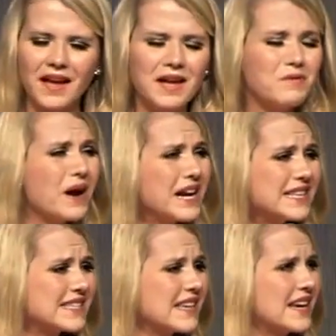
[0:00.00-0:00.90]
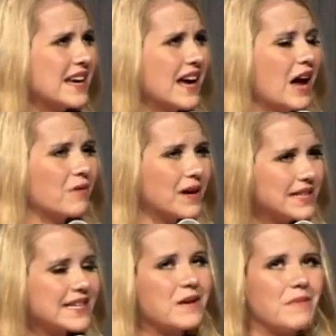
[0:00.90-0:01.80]
And right as
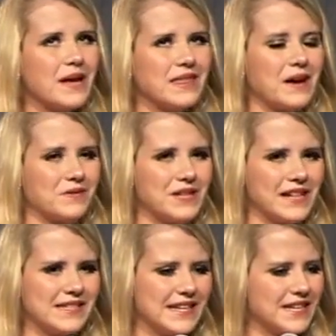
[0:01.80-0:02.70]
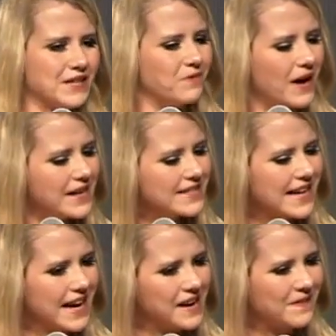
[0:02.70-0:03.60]
I made that realization, right as I
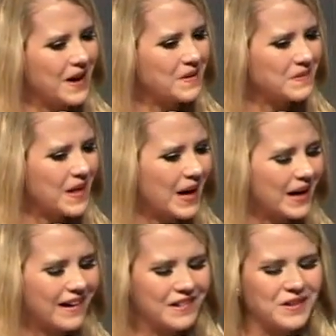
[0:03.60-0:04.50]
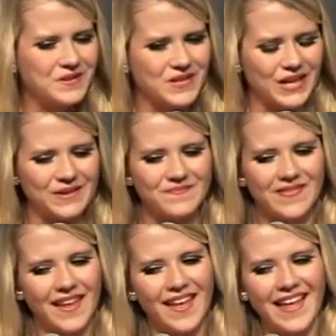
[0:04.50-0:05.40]
kind of came to that conclusion,
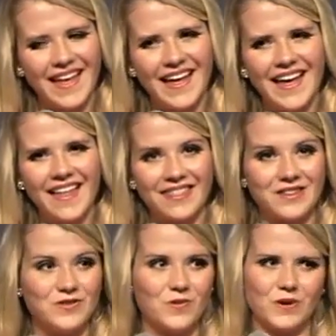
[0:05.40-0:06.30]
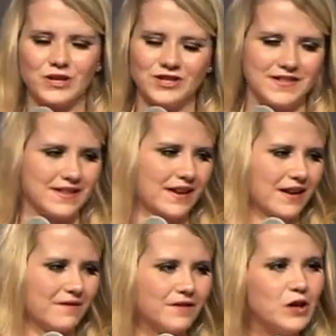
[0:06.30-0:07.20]
the door just
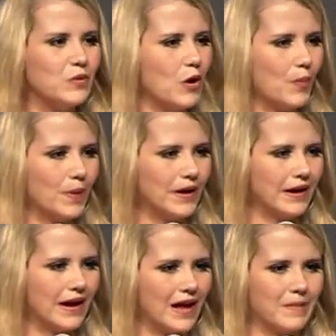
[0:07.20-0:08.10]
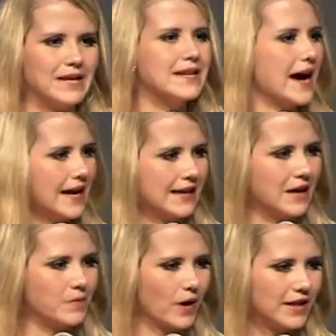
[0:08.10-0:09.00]
flew open, and my dad
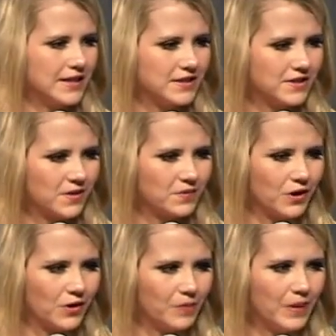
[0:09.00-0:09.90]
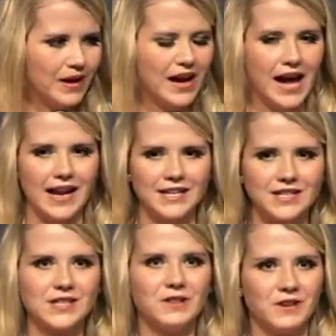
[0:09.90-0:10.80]
came running into the room. He
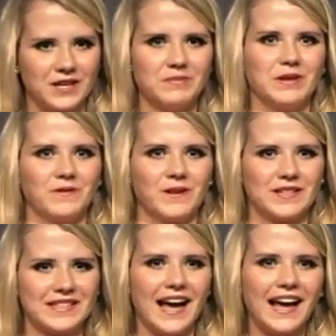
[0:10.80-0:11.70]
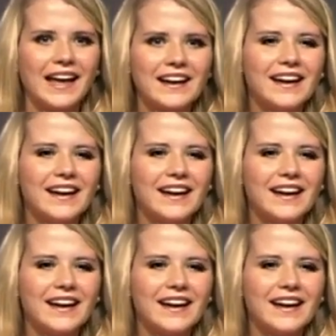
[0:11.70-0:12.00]
just looked at me for a second,